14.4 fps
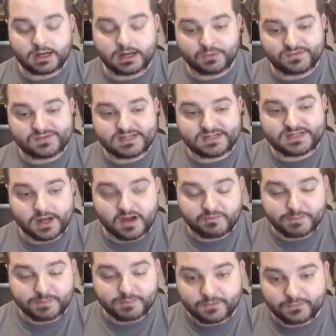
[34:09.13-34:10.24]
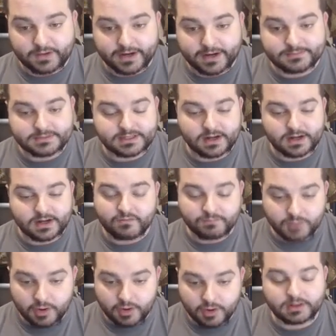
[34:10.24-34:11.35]
We've seen enough powerful items and enough
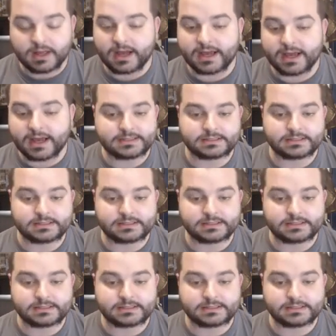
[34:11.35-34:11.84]
Mobilize